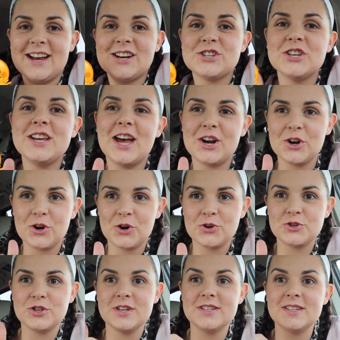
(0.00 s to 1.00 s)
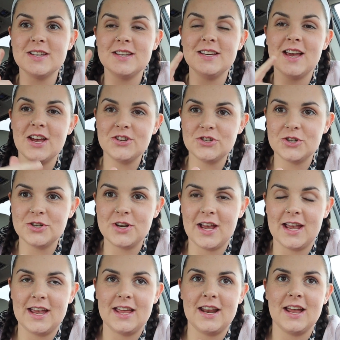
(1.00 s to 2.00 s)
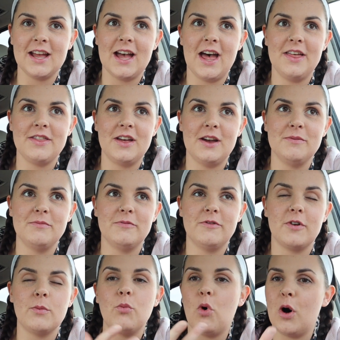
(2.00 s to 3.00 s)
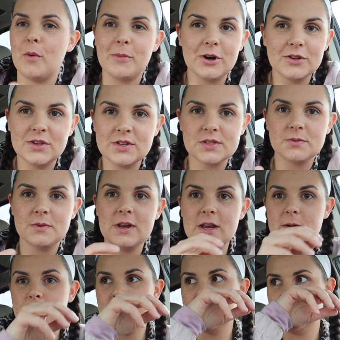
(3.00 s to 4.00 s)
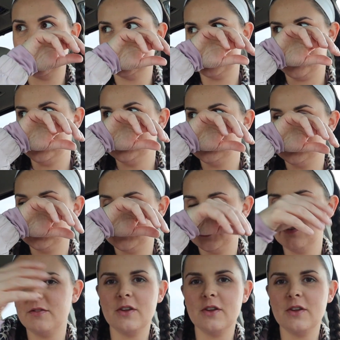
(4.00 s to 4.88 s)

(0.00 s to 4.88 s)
actually got our groceries yesterday, and I got them from Walmart this week because I just didn't